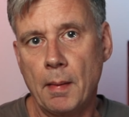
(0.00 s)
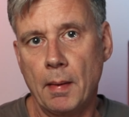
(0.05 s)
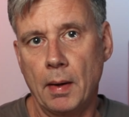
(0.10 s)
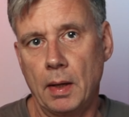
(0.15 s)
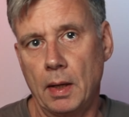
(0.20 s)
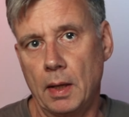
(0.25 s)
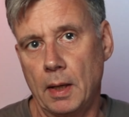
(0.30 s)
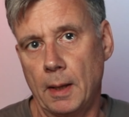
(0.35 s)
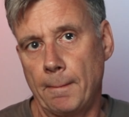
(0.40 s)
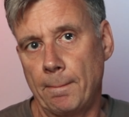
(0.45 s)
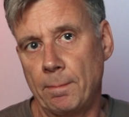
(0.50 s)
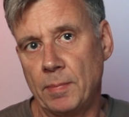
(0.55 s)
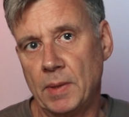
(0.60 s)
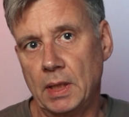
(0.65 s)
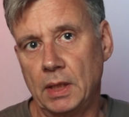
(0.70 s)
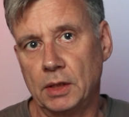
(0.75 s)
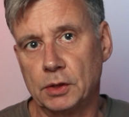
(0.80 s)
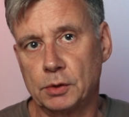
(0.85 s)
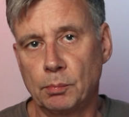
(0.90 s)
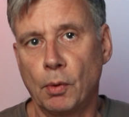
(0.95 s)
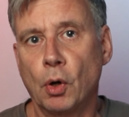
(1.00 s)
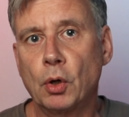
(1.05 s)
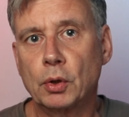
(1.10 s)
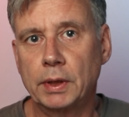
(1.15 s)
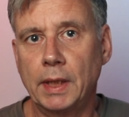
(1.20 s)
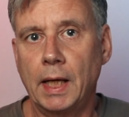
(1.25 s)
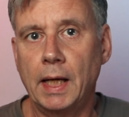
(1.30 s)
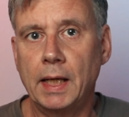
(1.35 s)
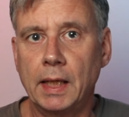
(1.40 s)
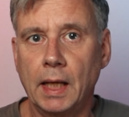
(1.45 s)
is mock
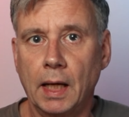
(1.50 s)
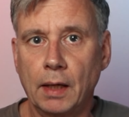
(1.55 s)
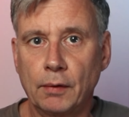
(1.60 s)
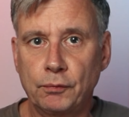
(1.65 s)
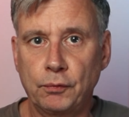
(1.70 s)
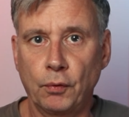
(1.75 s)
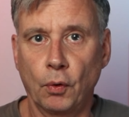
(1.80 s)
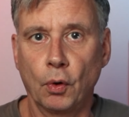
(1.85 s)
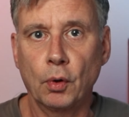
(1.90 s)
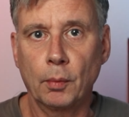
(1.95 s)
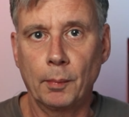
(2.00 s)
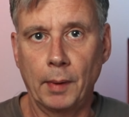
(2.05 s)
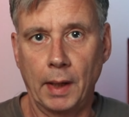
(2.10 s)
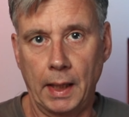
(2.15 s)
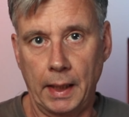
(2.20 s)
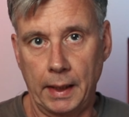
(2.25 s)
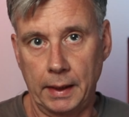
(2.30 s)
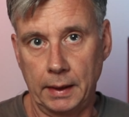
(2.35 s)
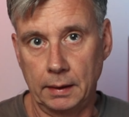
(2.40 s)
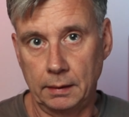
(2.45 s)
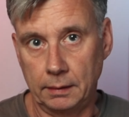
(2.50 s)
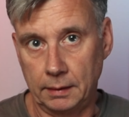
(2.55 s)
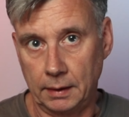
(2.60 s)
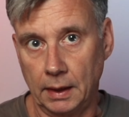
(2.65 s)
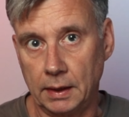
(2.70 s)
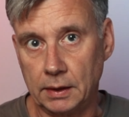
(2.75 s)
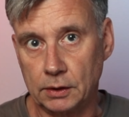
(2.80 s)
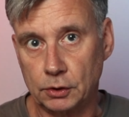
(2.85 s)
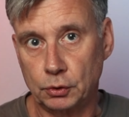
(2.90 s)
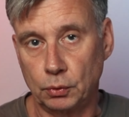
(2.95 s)
data for my
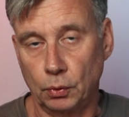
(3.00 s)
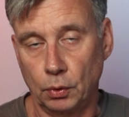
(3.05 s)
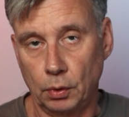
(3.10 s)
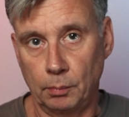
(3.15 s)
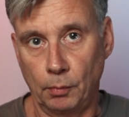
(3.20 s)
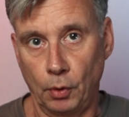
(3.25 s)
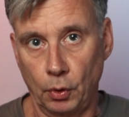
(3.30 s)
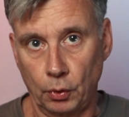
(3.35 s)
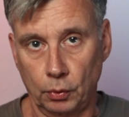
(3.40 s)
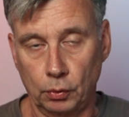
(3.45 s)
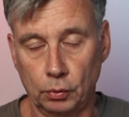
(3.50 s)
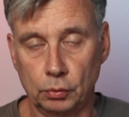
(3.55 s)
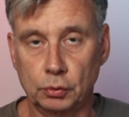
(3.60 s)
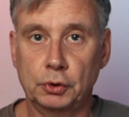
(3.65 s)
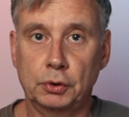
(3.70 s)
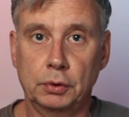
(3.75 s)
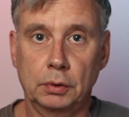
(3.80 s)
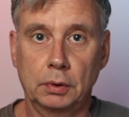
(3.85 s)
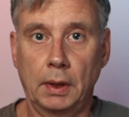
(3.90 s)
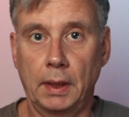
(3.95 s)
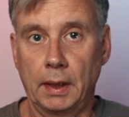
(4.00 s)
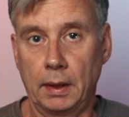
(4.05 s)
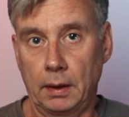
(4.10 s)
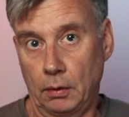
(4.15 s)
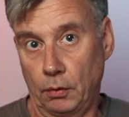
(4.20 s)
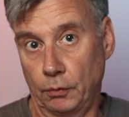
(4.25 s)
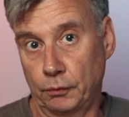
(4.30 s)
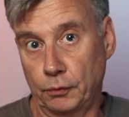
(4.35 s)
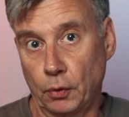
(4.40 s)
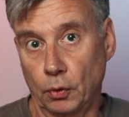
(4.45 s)
data store models.
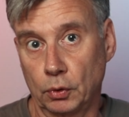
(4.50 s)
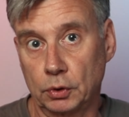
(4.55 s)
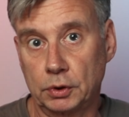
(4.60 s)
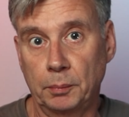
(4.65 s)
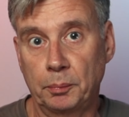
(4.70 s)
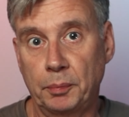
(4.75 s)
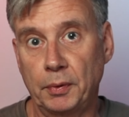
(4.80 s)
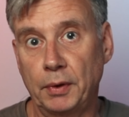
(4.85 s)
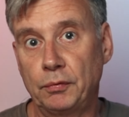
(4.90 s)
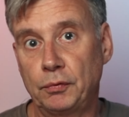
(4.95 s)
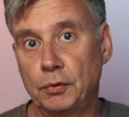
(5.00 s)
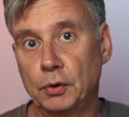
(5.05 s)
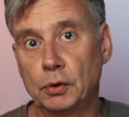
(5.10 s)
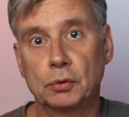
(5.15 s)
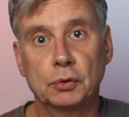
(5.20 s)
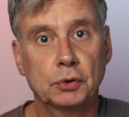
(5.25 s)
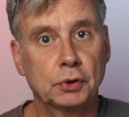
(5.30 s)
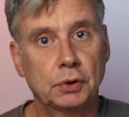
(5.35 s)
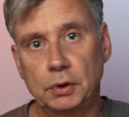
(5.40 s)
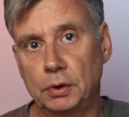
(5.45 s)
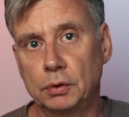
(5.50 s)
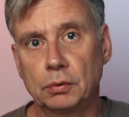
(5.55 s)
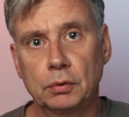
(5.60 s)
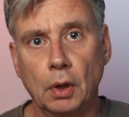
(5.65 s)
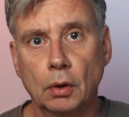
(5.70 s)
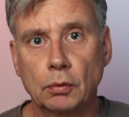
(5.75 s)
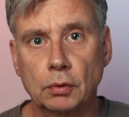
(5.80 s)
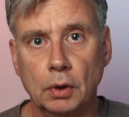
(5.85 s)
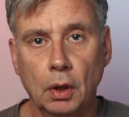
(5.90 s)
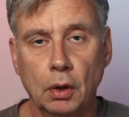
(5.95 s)
Of course, in previews, you
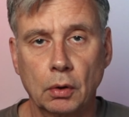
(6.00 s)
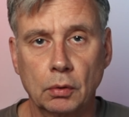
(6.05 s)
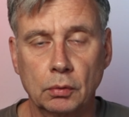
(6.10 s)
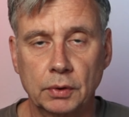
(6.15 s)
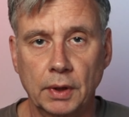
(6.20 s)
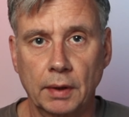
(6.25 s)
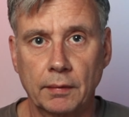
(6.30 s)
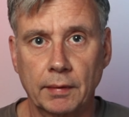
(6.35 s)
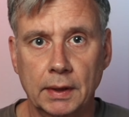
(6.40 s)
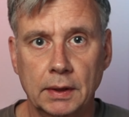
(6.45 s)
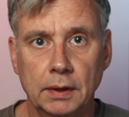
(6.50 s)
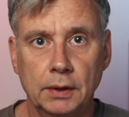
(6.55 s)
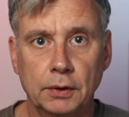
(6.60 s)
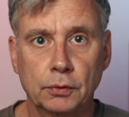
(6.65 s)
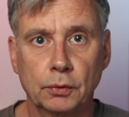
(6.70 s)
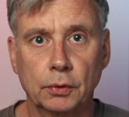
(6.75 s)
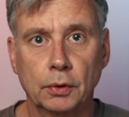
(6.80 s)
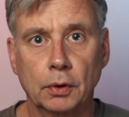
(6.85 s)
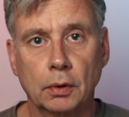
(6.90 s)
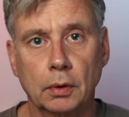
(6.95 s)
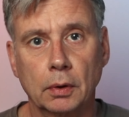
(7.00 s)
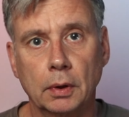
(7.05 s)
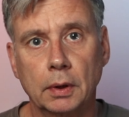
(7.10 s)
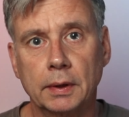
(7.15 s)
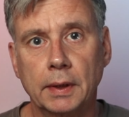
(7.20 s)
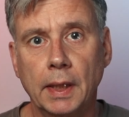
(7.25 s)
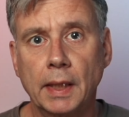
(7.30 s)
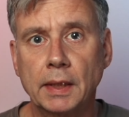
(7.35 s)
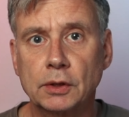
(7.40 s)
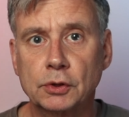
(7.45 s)
don't go directly to your
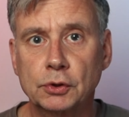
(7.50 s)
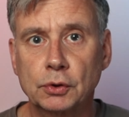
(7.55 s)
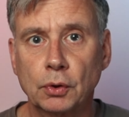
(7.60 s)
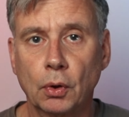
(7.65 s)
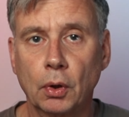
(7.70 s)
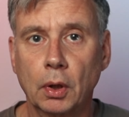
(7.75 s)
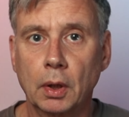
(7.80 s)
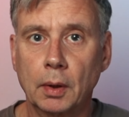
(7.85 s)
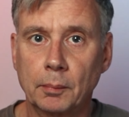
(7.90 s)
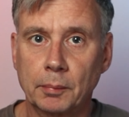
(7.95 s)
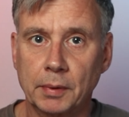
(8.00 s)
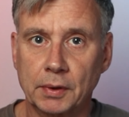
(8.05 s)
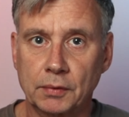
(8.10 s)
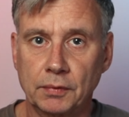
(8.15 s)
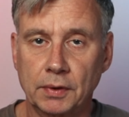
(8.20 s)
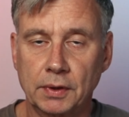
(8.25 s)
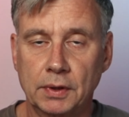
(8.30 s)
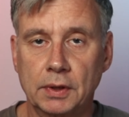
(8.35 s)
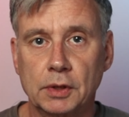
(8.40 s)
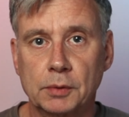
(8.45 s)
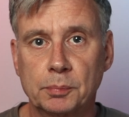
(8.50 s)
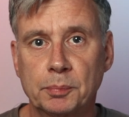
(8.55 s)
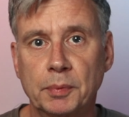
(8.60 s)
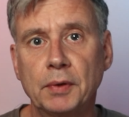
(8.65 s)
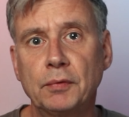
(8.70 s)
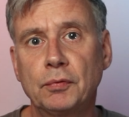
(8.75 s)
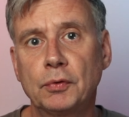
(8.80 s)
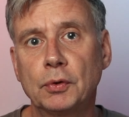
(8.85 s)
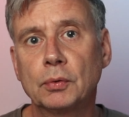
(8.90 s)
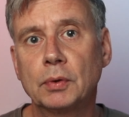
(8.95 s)
data store, but with this
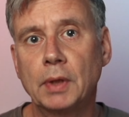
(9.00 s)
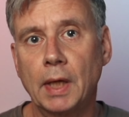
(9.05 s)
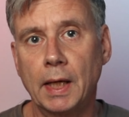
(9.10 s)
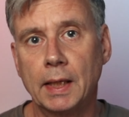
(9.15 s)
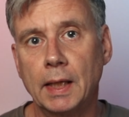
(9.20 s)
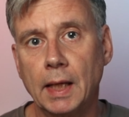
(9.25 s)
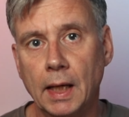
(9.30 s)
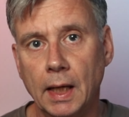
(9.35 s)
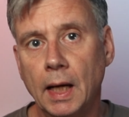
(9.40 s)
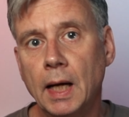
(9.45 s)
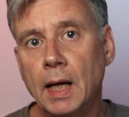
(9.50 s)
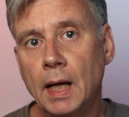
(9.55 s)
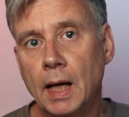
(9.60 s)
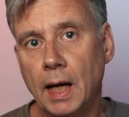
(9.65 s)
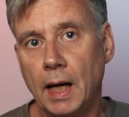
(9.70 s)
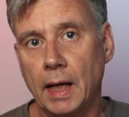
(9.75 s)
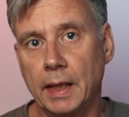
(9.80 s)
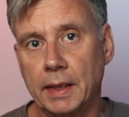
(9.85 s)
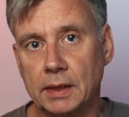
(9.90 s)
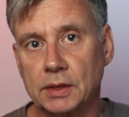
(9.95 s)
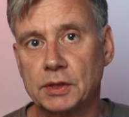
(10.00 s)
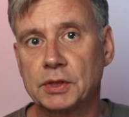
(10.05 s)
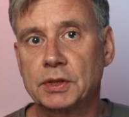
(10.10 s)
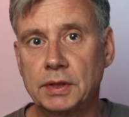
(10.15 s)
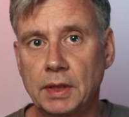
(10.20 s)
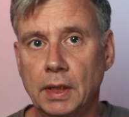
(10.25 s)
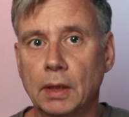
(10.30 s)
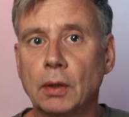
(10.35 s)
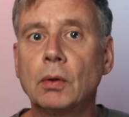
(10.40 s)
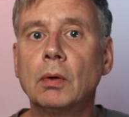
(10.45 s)
preview data, I can
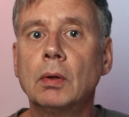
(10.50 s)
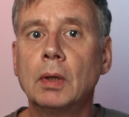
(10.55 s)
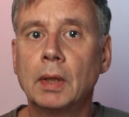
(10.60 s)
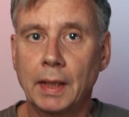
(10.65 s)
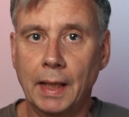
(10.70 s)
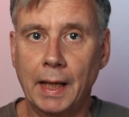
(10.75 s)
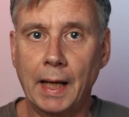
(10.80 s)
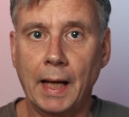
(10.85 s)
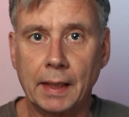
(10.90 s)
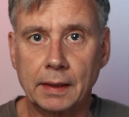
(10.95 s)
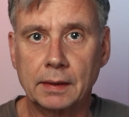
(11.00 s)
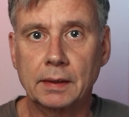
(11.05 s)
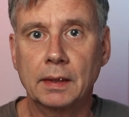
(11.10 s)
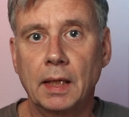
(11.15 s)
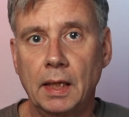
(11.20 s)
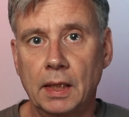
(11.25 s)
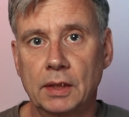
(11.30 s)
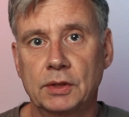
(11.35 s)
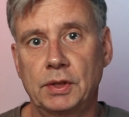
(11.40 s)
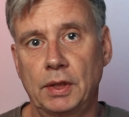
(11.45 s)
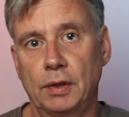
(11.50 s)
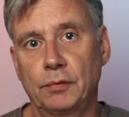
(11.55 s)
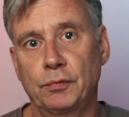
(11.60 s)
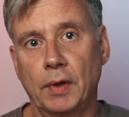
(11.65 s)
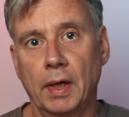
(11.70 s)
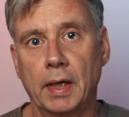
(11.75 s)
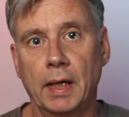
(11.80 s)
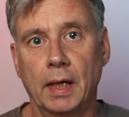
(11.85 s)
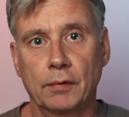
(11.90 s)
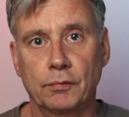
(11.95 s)
still act as if
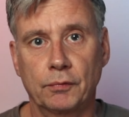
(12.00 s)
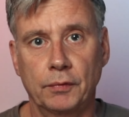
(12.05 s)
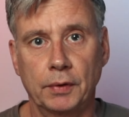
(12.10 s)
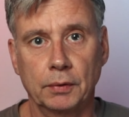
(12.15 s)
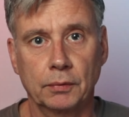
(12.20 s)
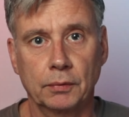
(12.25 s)
I have real